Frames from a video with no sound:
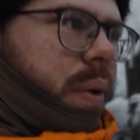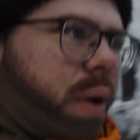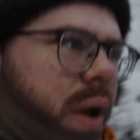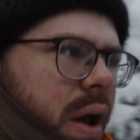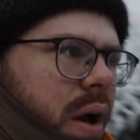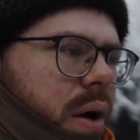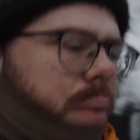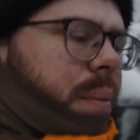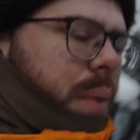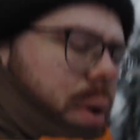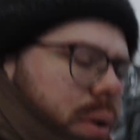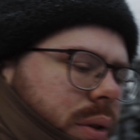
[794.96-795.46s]
But
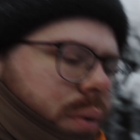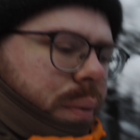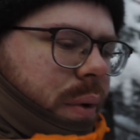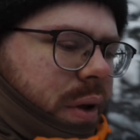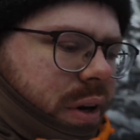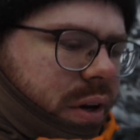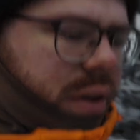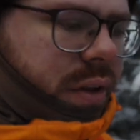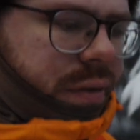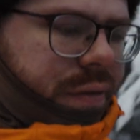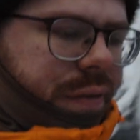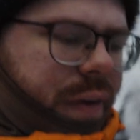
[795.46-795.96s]
now I'm on the way
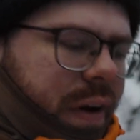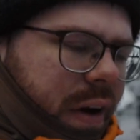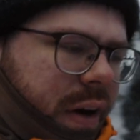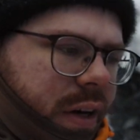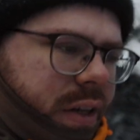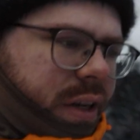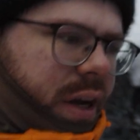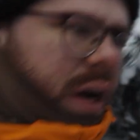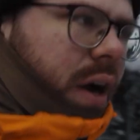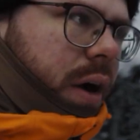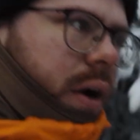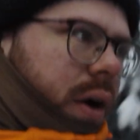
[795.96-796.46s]
to the fire
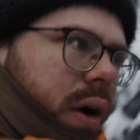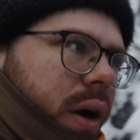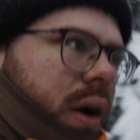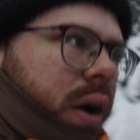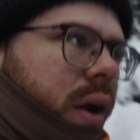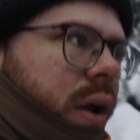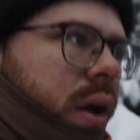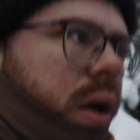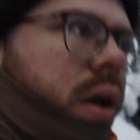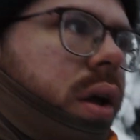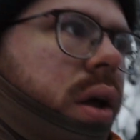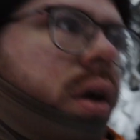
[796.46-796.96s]
tower,
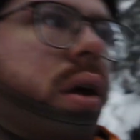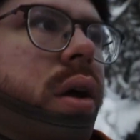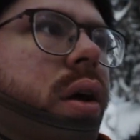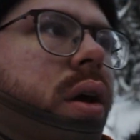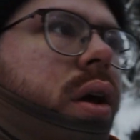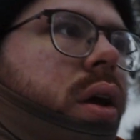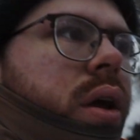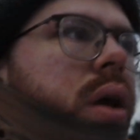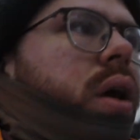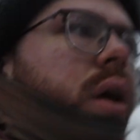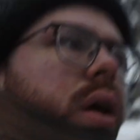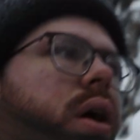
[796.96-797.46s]

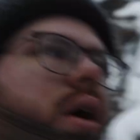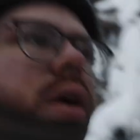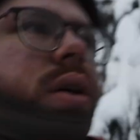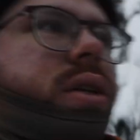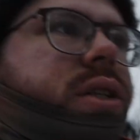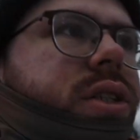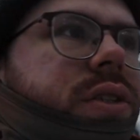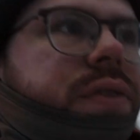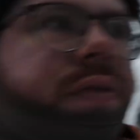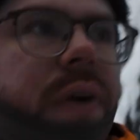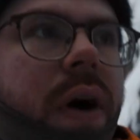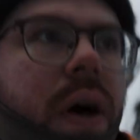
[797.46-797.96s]

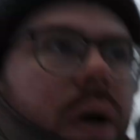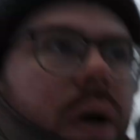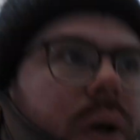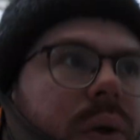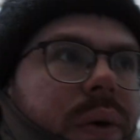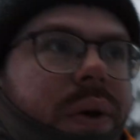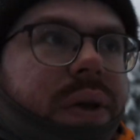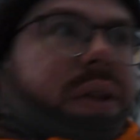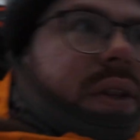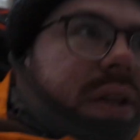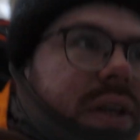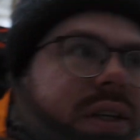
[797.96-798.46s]
just
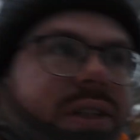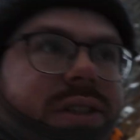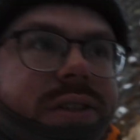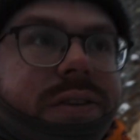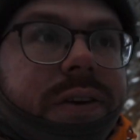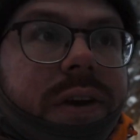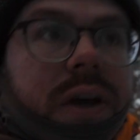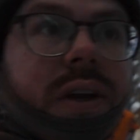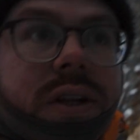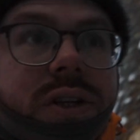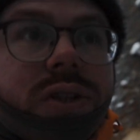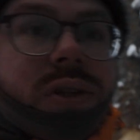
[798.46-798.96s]
following these
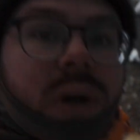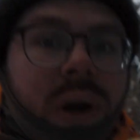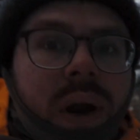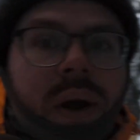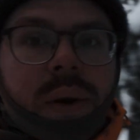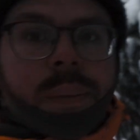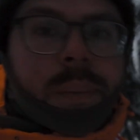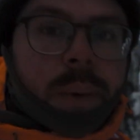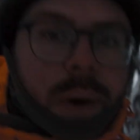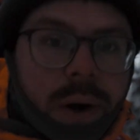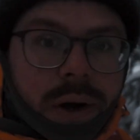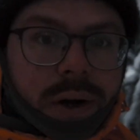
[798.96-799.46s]

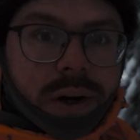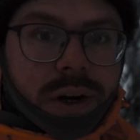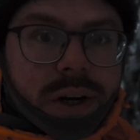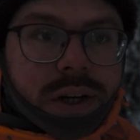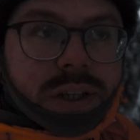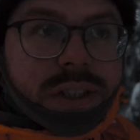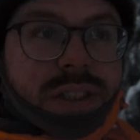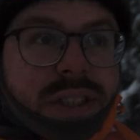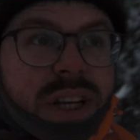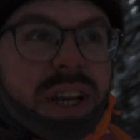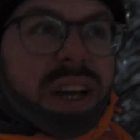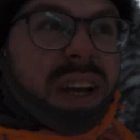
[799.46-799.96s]
trail
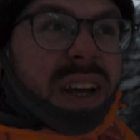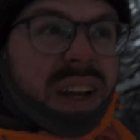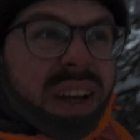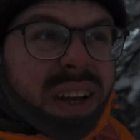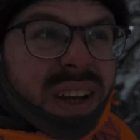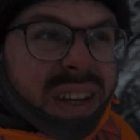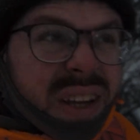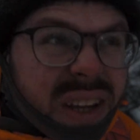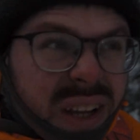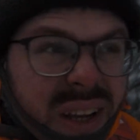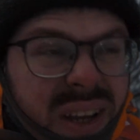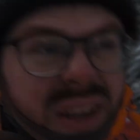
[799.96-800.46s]
markers,
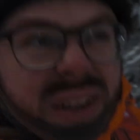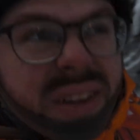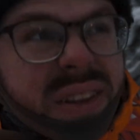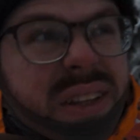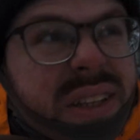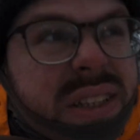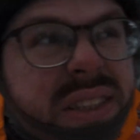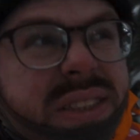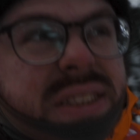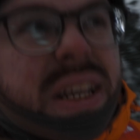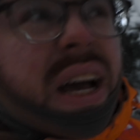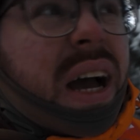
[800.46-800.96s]

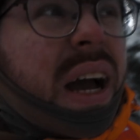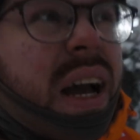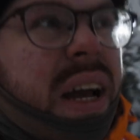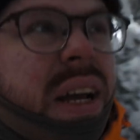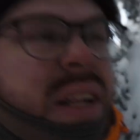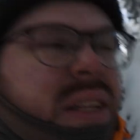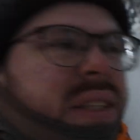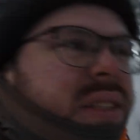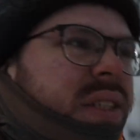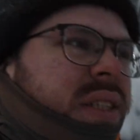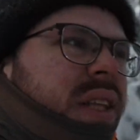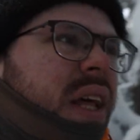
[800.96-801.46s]
these
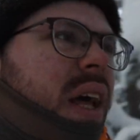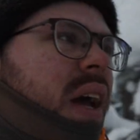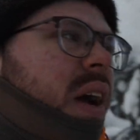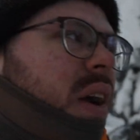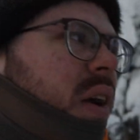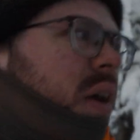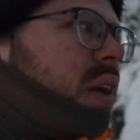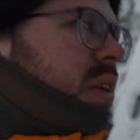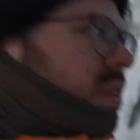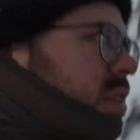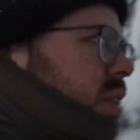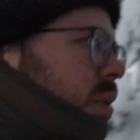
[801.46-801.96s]
signs that are at